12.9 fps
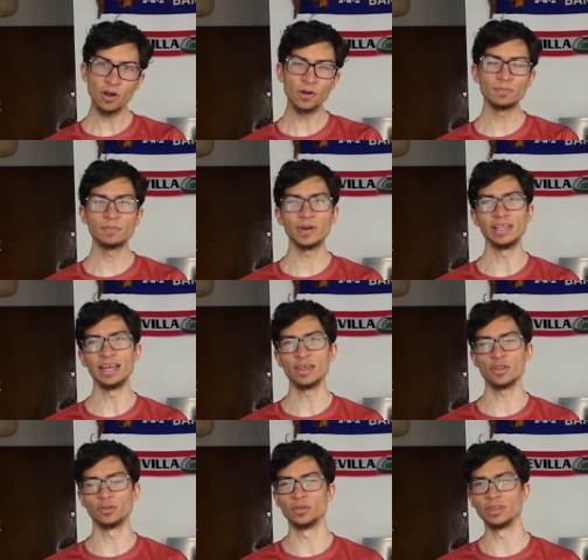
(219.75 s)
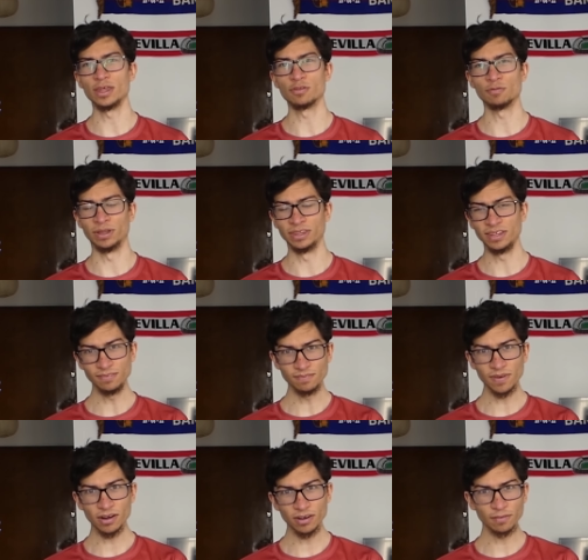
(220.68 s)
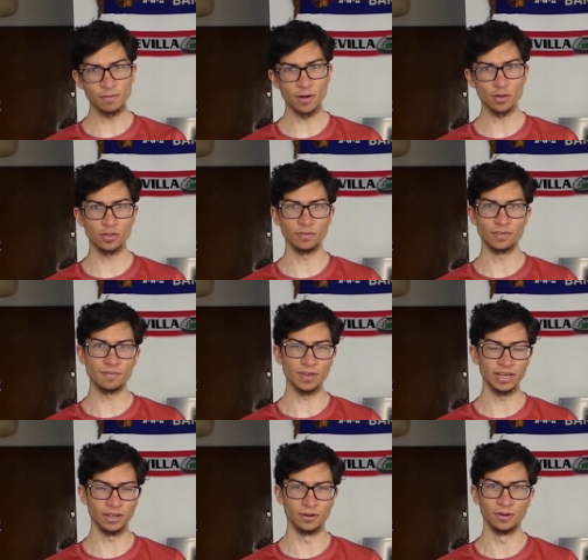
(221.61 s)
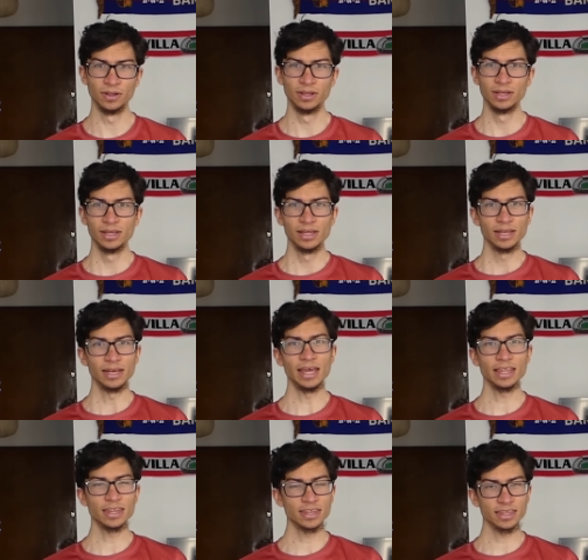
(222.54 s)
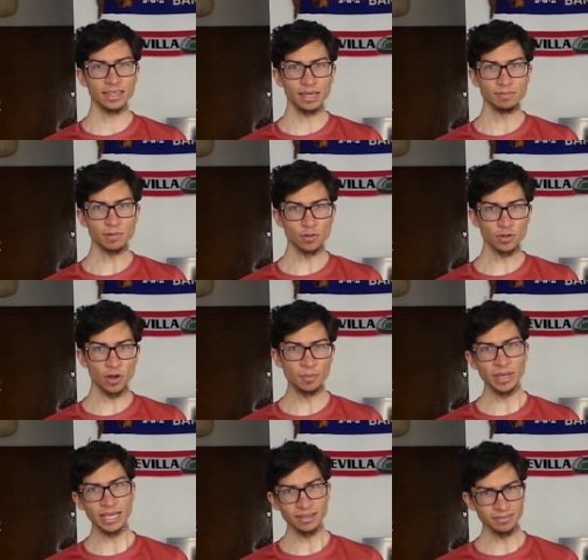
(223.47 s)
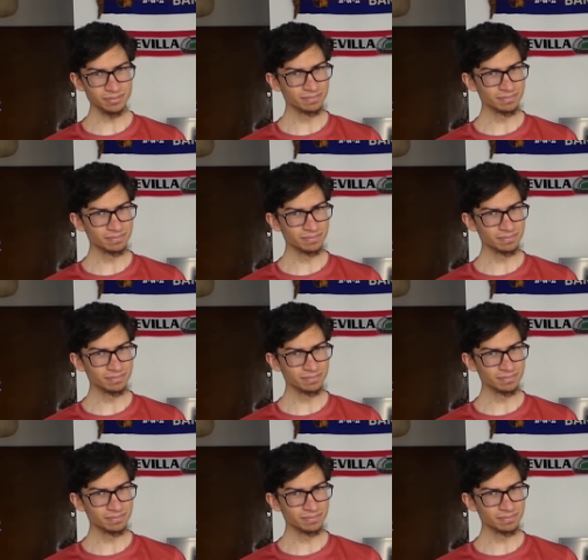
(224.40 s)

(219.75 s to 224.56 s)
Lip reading: on prediction on this one, the very first of the video. Let's keep those coming,